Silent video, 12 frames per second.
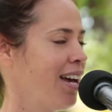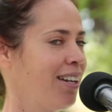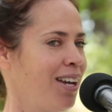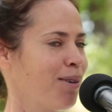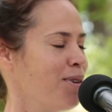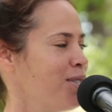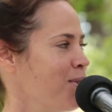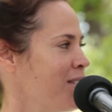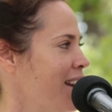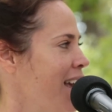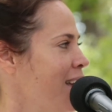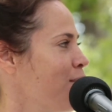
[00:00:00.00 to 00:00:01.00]
like we're doing
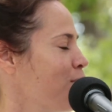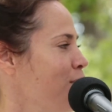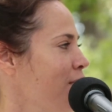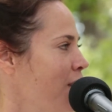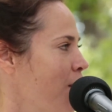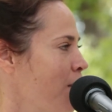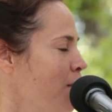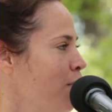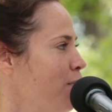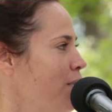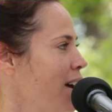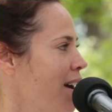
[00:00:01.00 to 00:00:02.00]
today, through video and
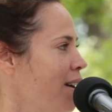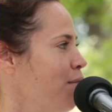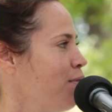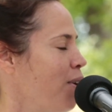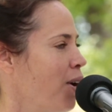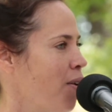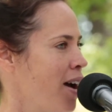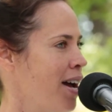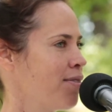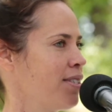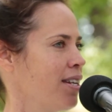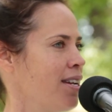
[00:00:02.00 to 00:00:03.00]

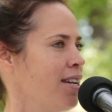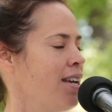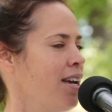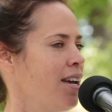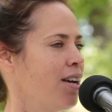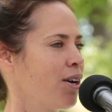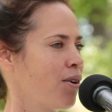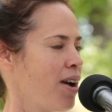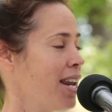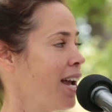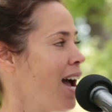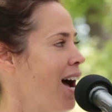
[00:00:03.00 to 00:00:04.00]
photographs, and
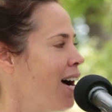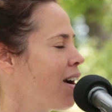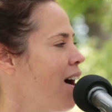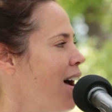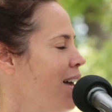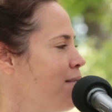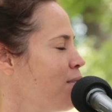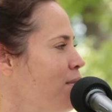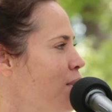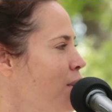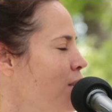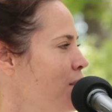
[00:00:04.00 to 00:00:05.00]
creating archives
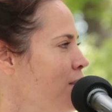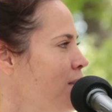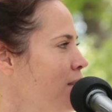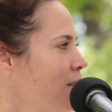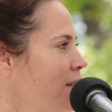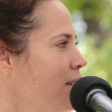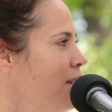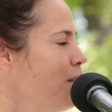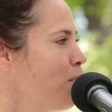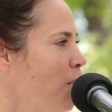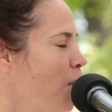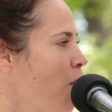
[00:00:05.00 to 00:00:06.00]
of those
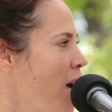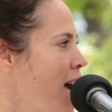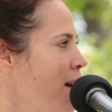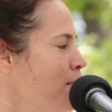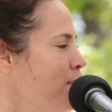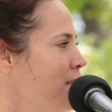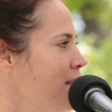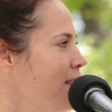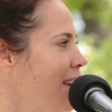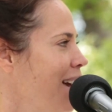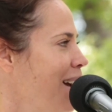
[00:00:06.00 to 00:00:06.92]
programs.